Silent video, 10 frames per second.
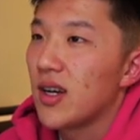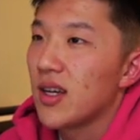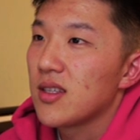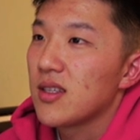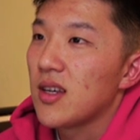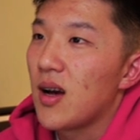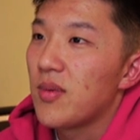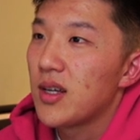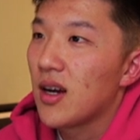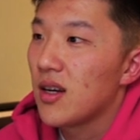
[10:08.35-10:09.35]
I guess it's
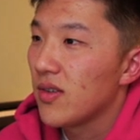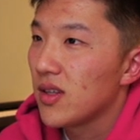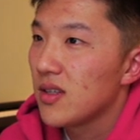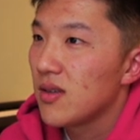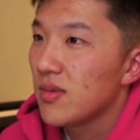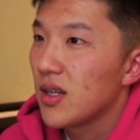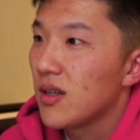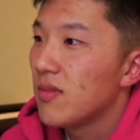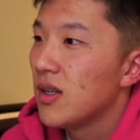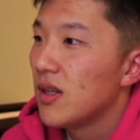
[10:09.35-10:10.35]
happening kind of at the same
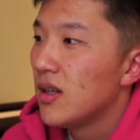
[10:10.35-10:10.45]
time.